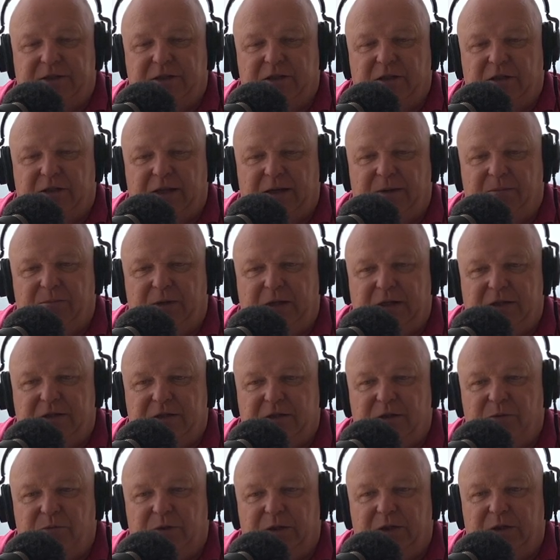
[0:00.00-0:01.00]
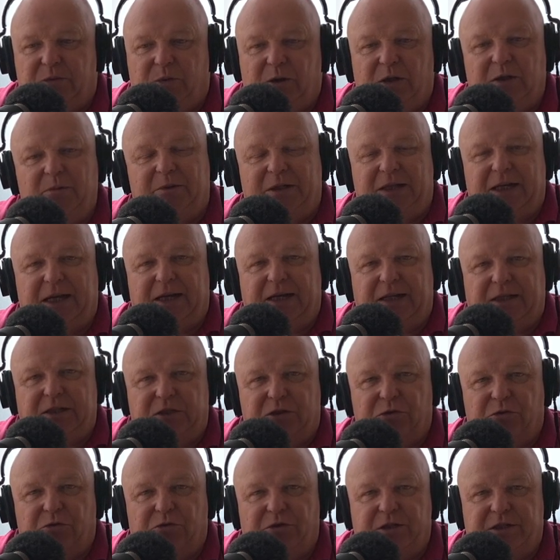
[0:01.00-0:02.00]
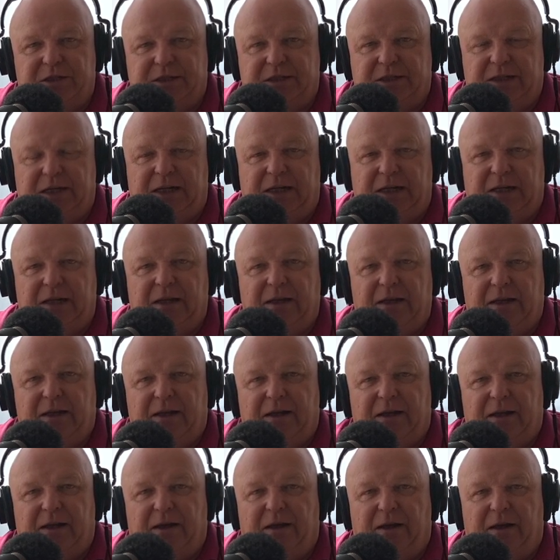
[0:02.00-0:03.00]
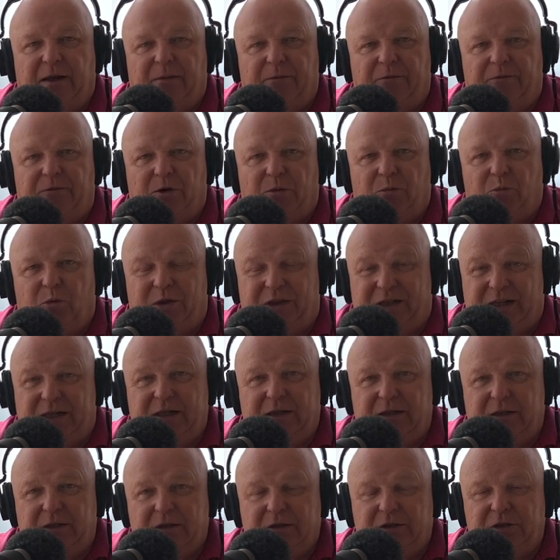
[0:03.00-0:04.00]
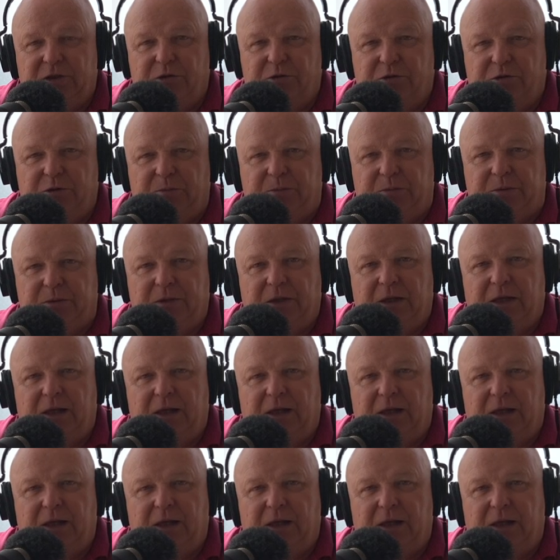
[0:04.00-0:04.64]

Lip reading: So that means that we will be getting tourists in from within Europe,